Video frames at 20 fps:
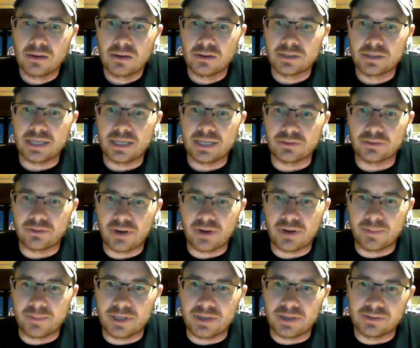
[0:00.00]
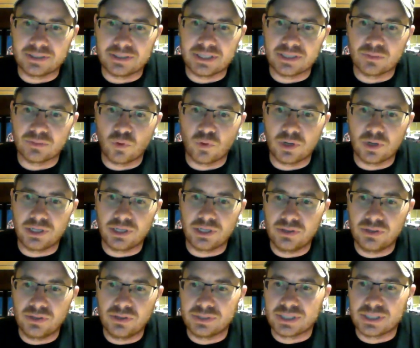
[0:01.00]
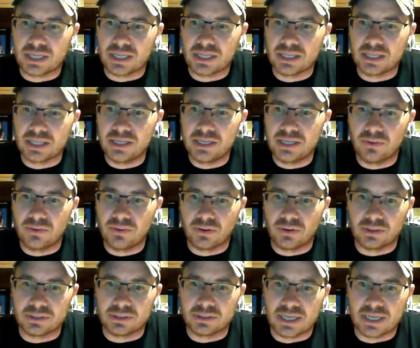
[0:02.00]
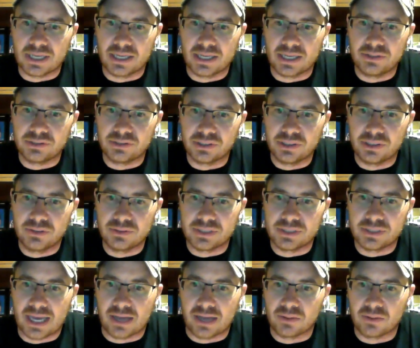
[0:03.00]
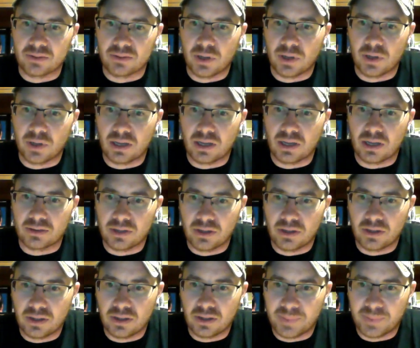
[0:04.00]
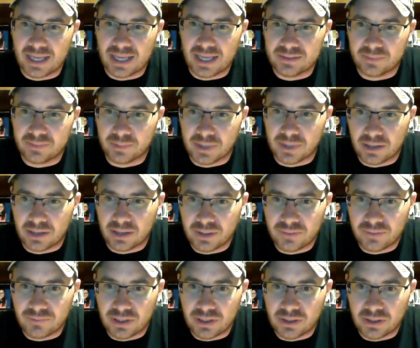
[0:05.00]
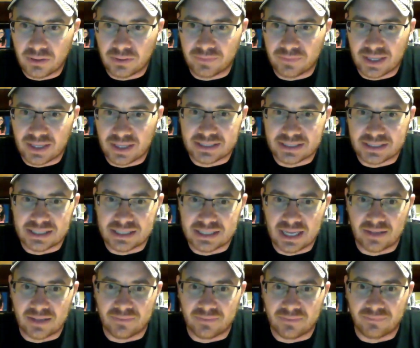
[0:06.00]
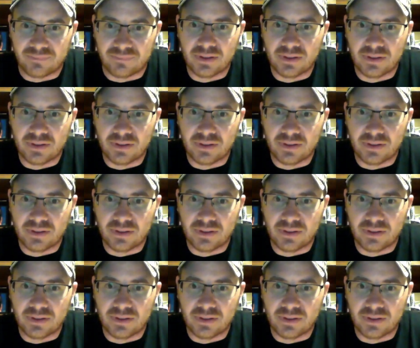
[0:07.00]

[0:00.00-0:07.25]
Okay, so Crappie Killer says, what do you use to clean yours? I usually use alcohol pads, but I don't even know if that's safe.